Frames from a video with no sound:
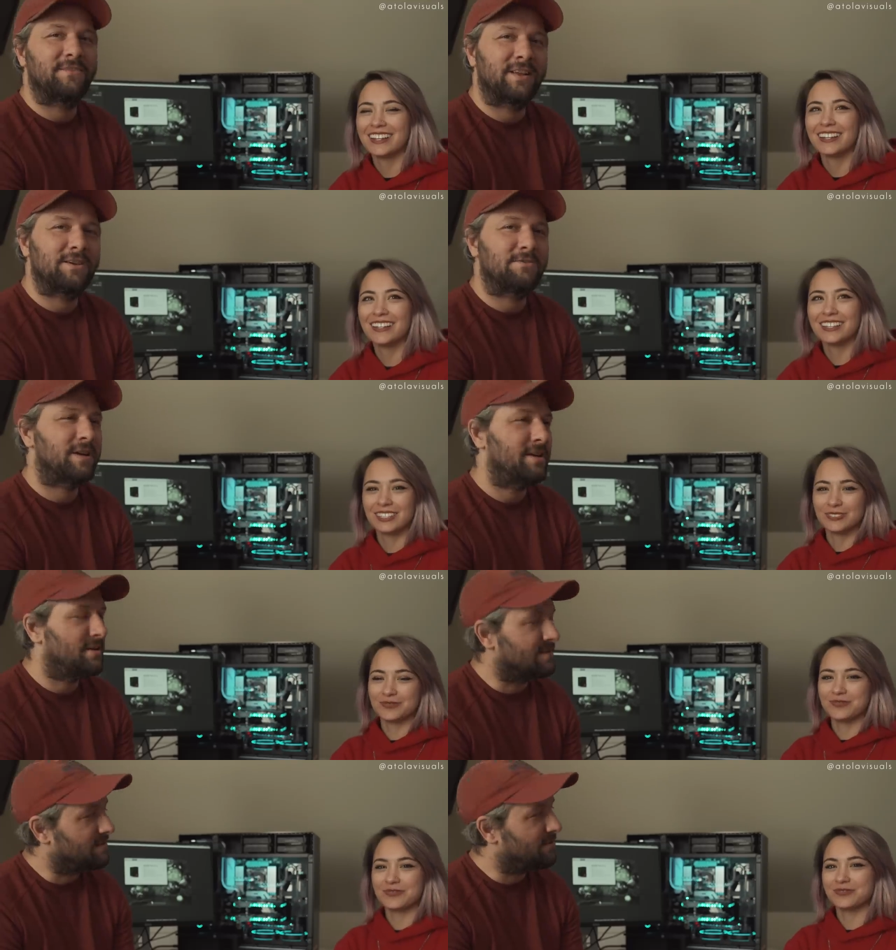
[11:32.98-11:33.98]
Speaker 1: video
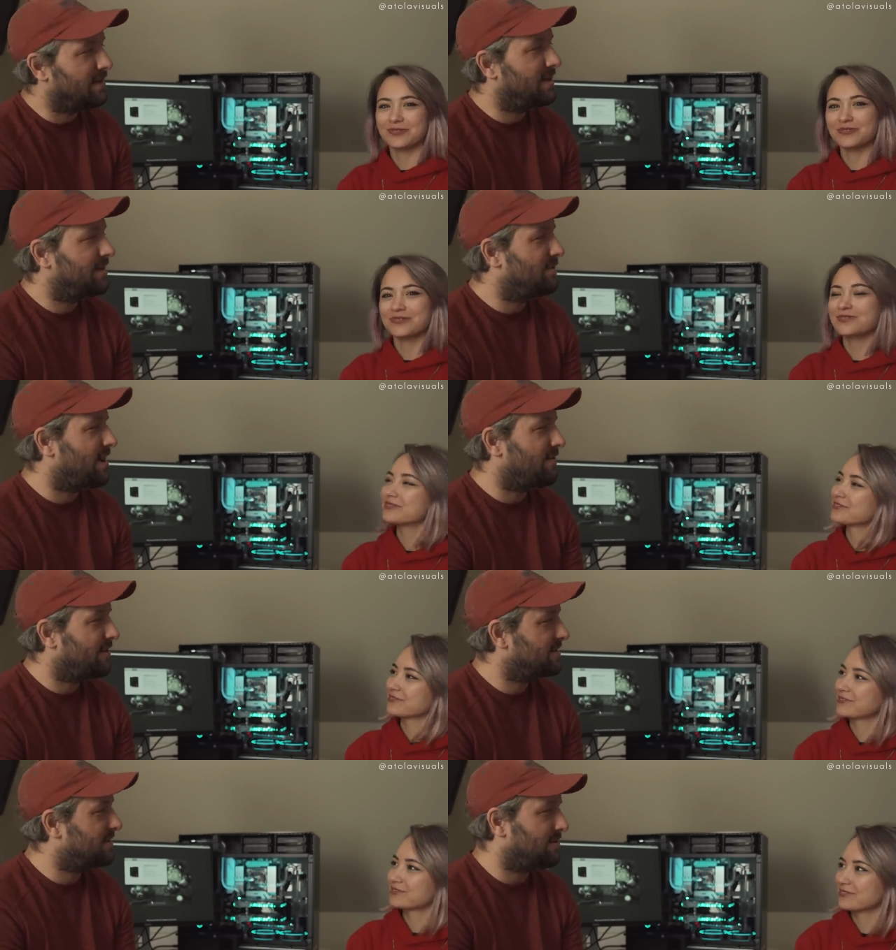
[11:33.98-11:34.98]
edit and 3D
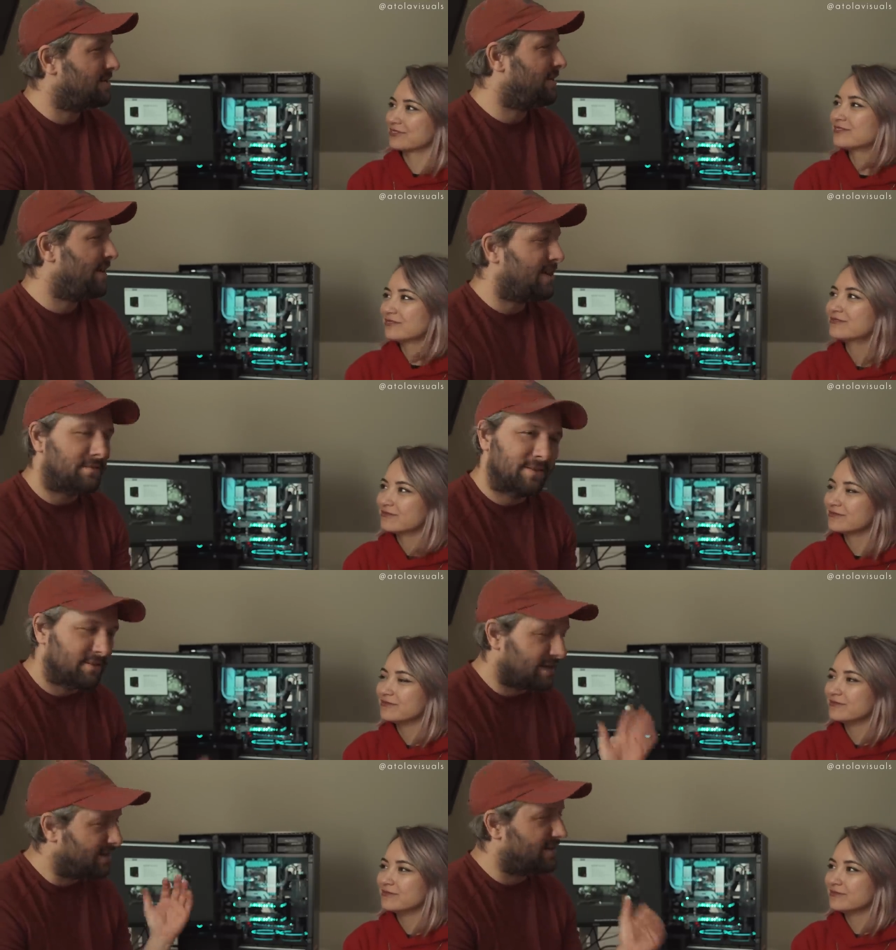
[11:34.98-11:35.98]
graphics and all that,
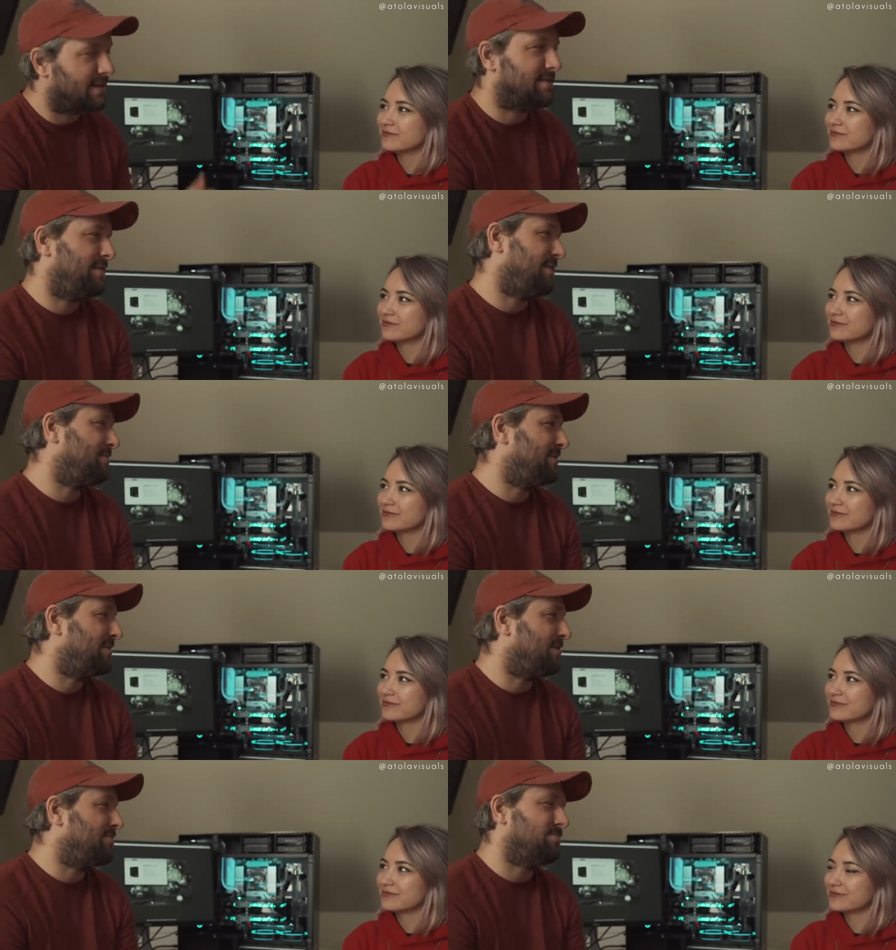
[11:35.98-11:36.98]
you mm-hmm. need a desktop.
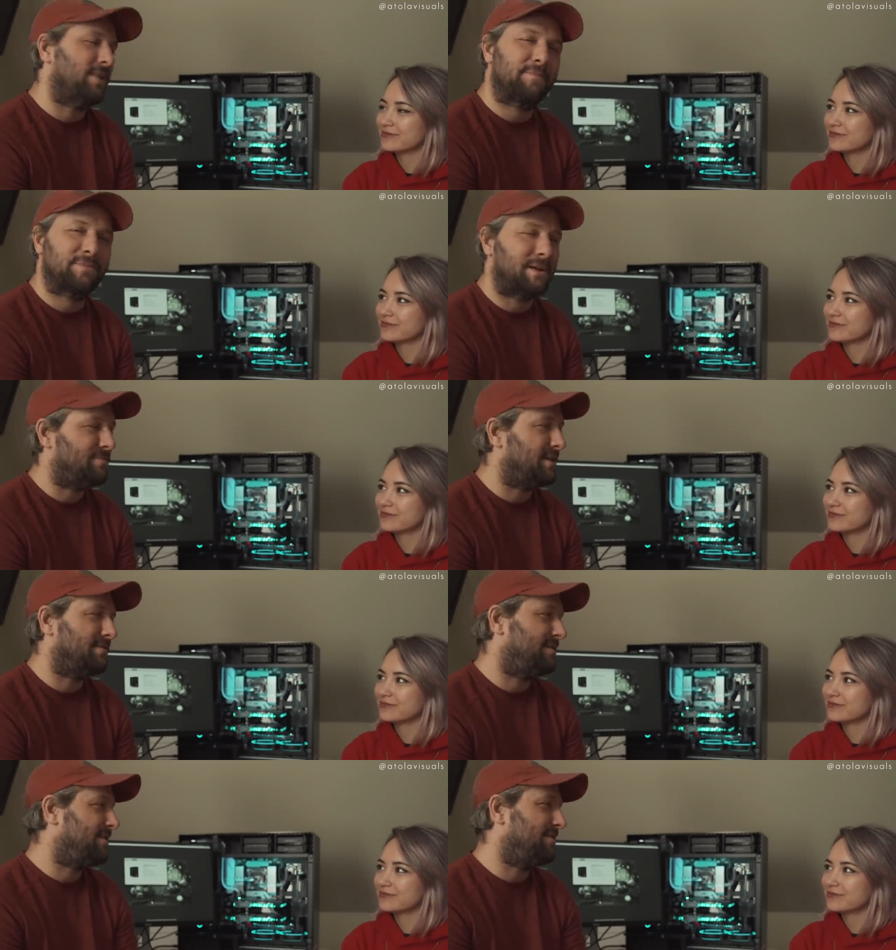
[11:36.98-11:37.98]
There's no laptops
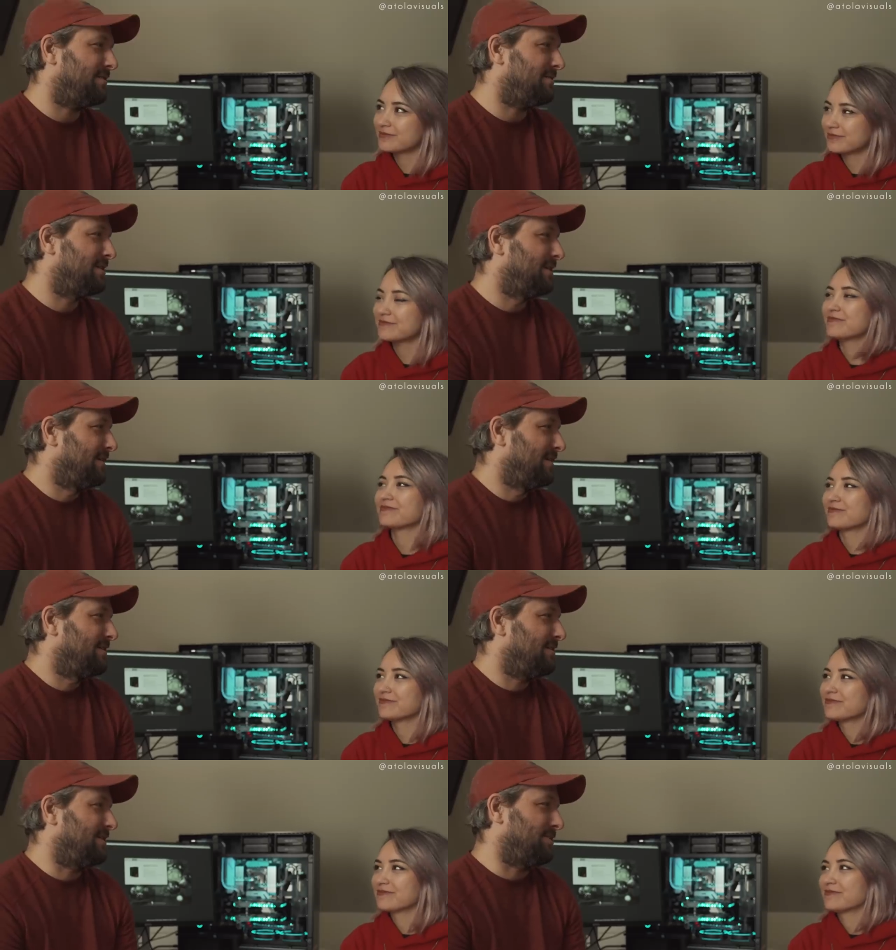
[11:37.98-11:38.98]
out there
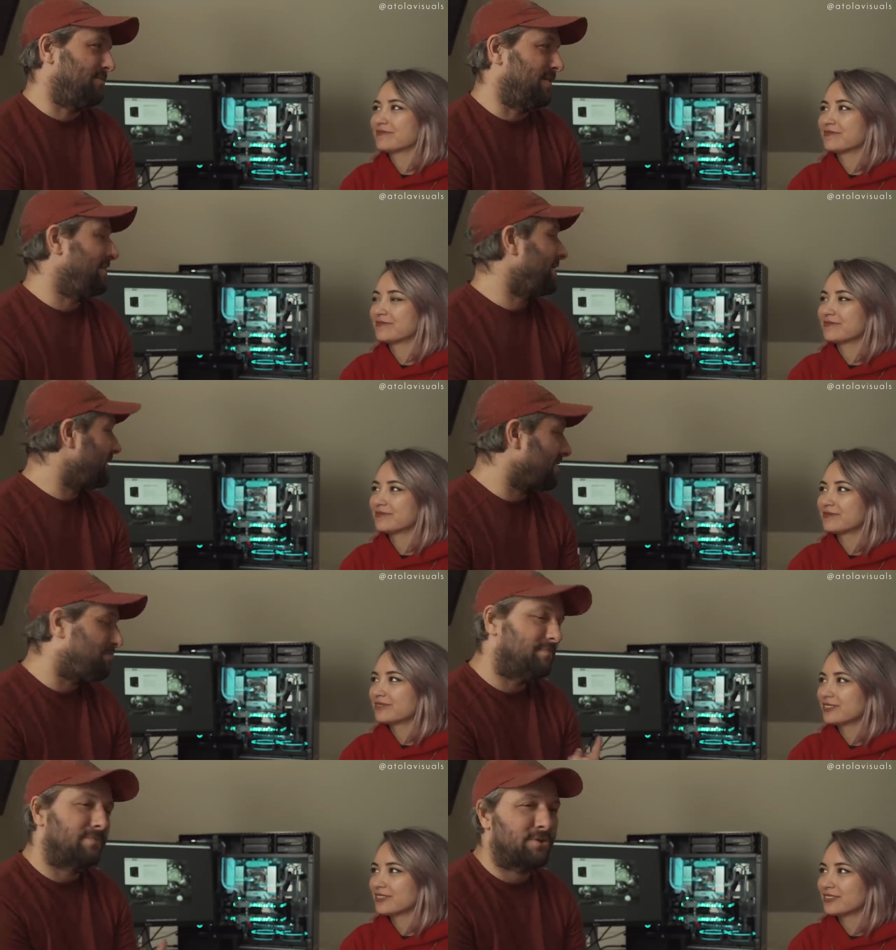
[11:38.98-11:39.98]
that that's really
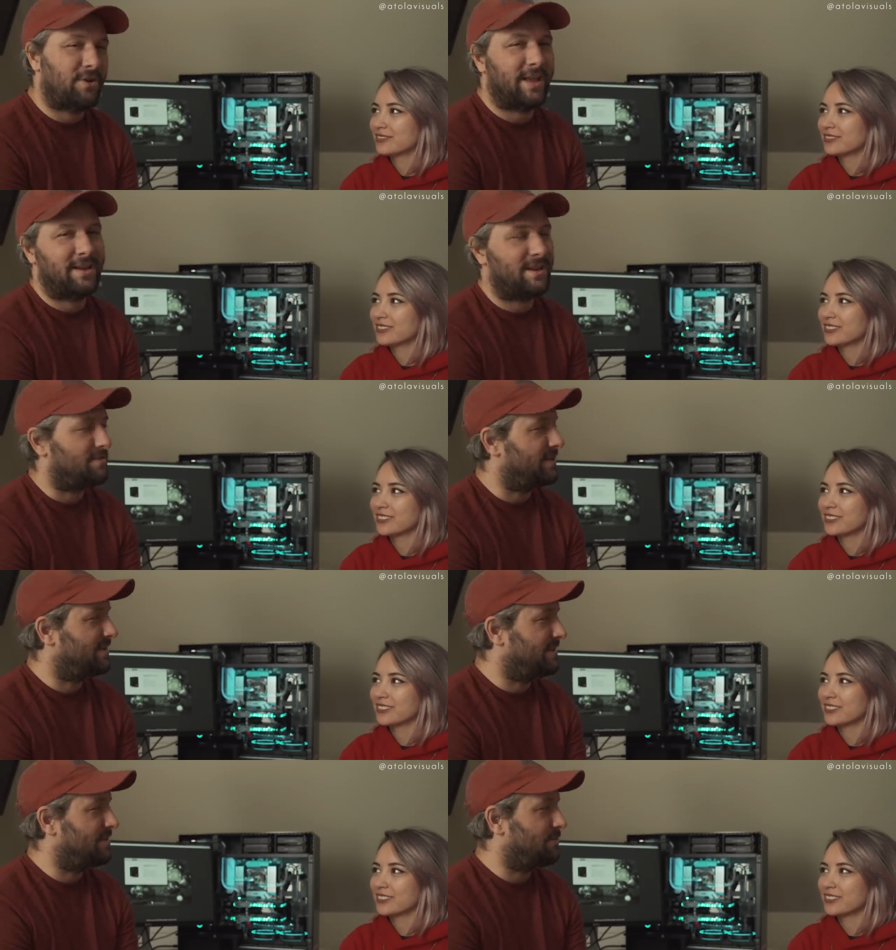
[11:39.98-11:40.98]
gonna crank it out
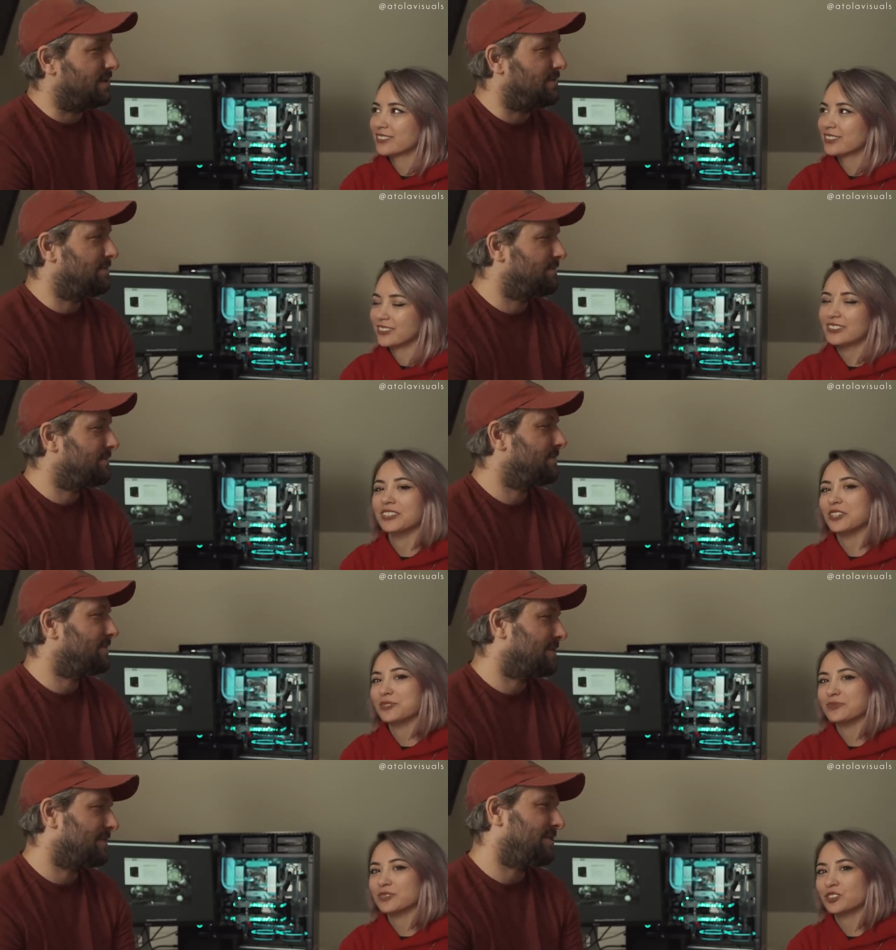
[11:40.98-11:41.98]
like these will.
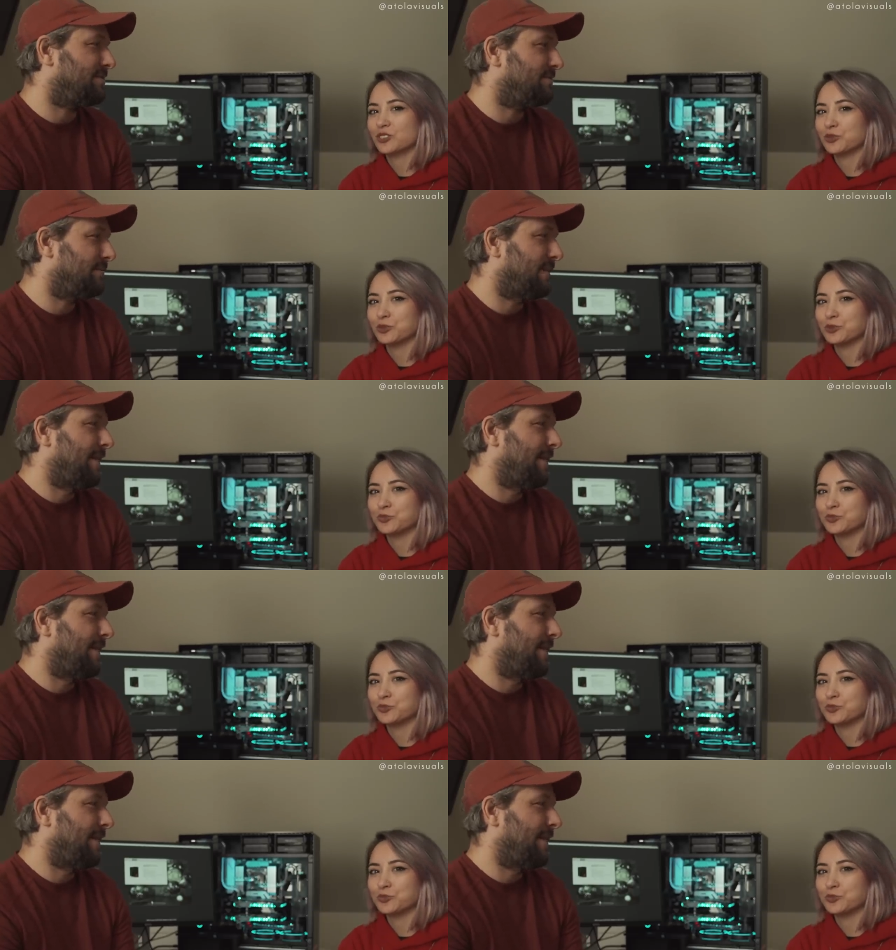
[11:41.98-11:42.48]
Speaker 2: Yeah, that's so. true.